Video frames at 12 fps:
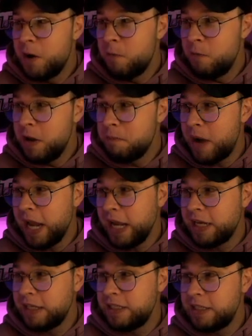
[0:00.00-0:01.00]
We might
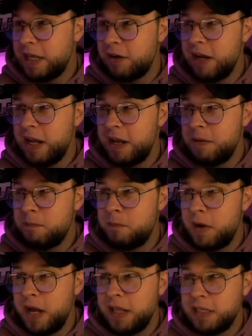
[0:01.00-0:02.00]
consider him,
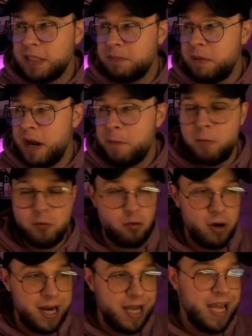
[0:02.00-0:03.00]
but this has been a
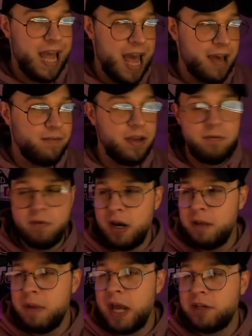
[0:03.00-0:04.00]
pretty heavy
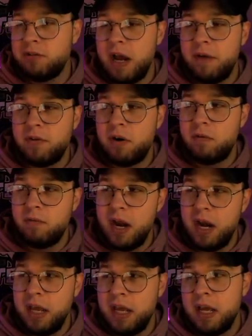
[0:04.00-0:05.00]
running back draft
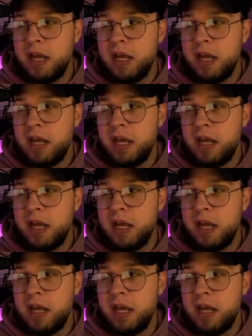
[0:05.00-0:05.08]
already.